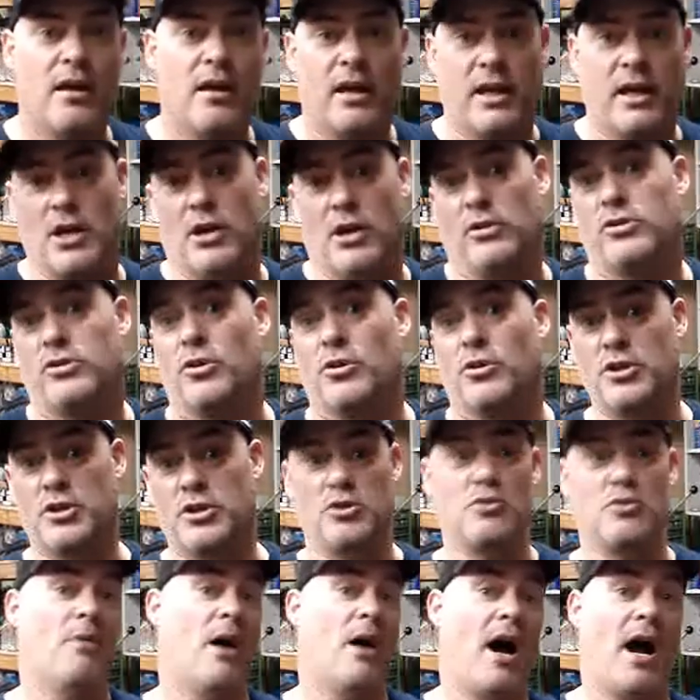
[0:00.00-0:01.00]
You know, Tony
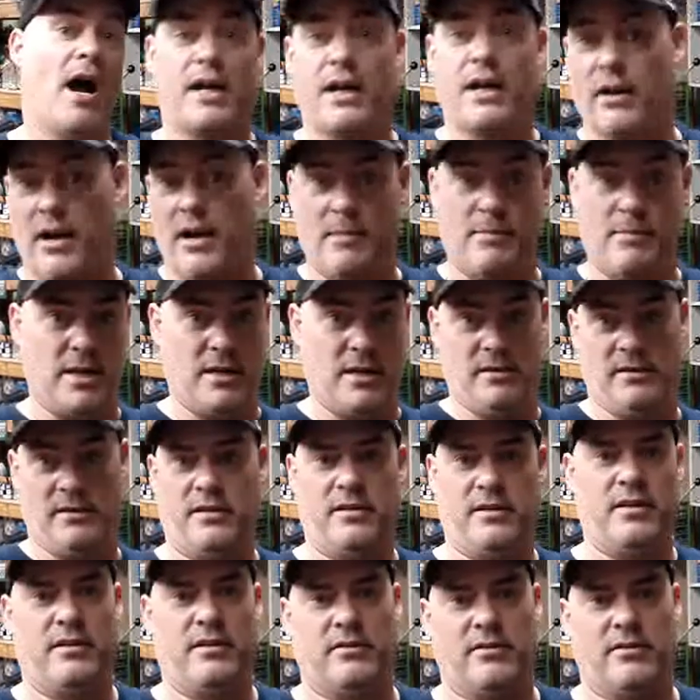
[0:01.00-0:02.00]
Schumacher, I mean,
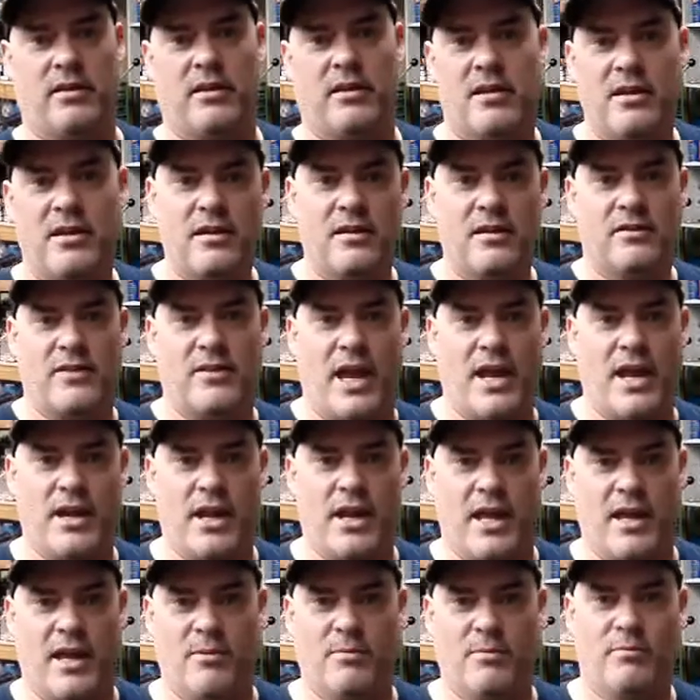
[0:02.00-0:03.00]
that
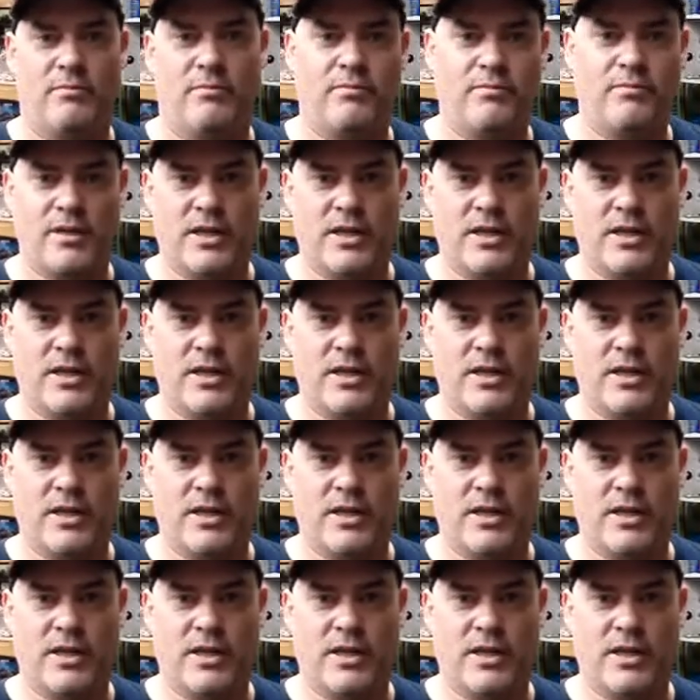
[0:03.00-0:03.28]
name,